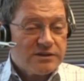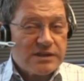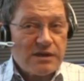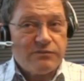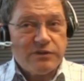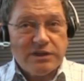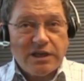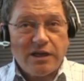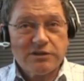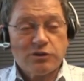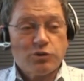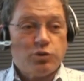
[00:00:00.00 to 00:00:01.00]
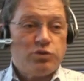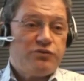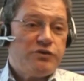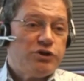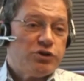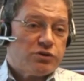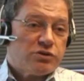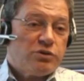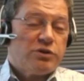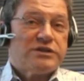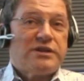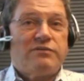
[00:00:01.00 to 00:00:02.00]
Someone has a cool feature
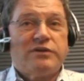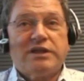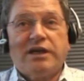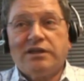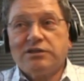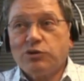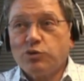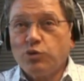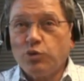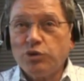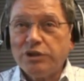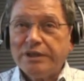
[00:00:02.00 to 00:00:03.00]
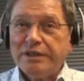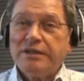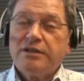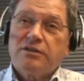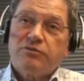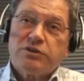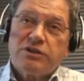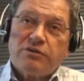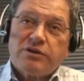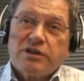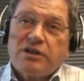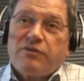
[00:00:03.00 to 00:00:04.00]
or someone has a cool,
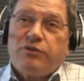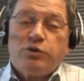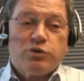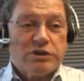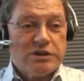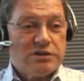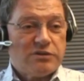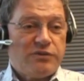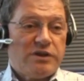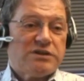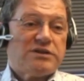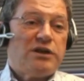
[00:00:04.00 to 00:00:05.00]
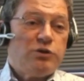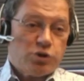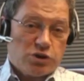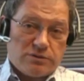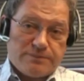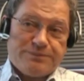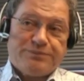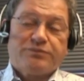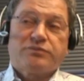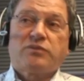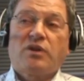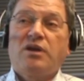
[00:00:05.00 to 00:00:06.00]
whatever, graphic user interface solution.
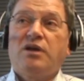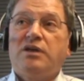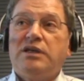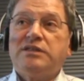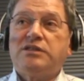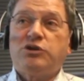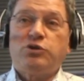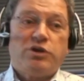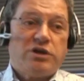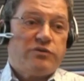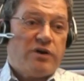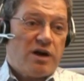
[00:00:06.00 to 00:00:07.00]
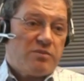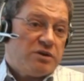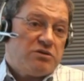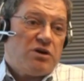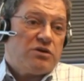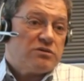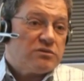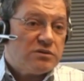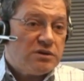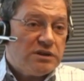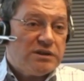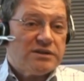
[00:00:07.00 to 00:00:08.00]
Is it your requirement? No,
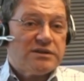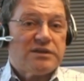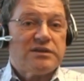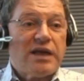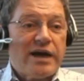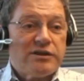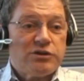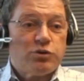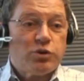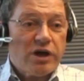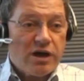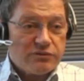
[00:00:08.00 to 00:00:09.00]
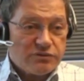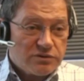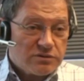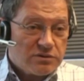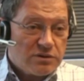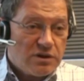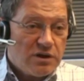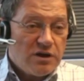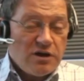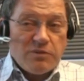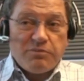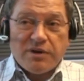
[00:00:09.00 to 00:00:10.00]
it is nice to have.
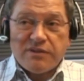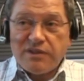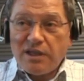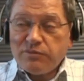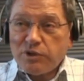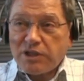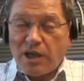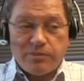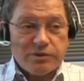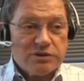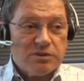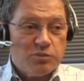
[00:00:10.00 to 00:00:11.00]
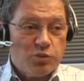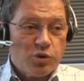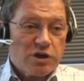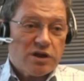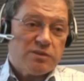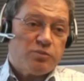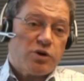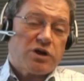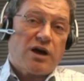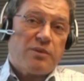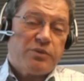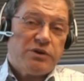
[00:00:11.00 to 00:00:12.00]
But then what happens, more and more
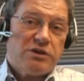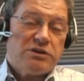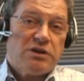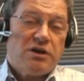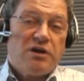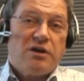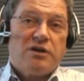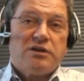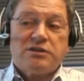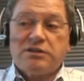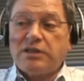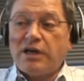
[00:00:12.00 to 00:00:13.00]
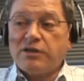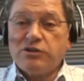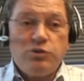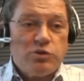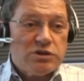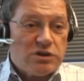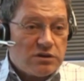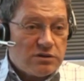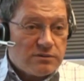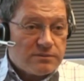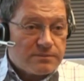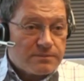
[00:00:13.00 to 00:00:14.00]
companies start using it.